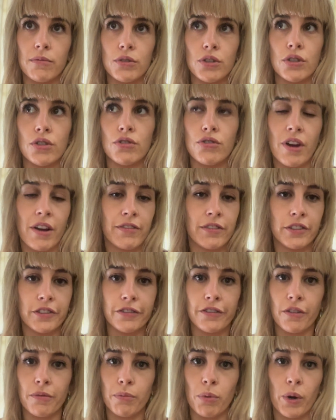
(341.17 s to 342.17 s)
to travel
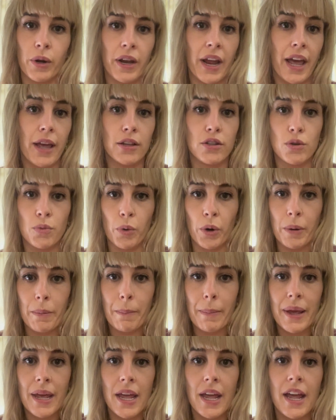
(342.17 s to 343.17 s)
from point A to point
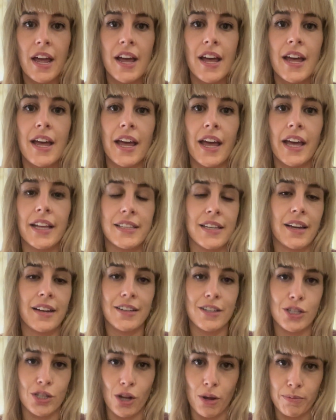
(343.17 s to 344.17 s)
B, it's going
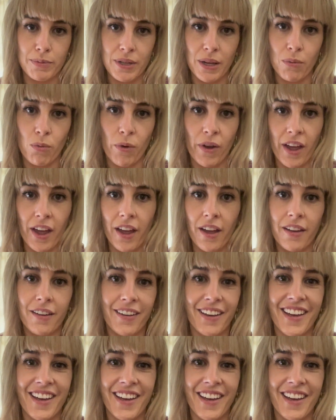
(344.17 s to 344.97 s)
to stop somewhere